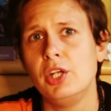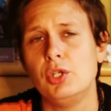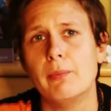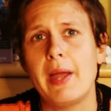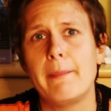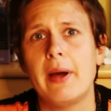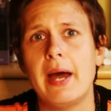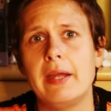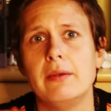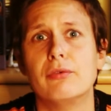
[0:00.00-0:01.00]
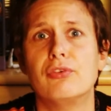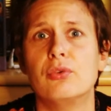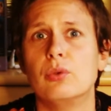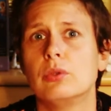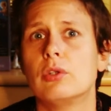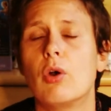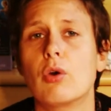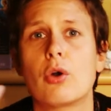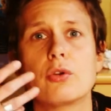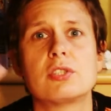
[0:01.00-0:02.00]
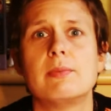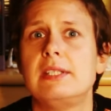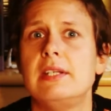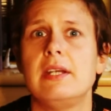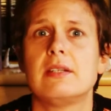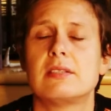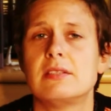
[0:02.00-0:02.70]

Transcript: you might buy food or cosmetics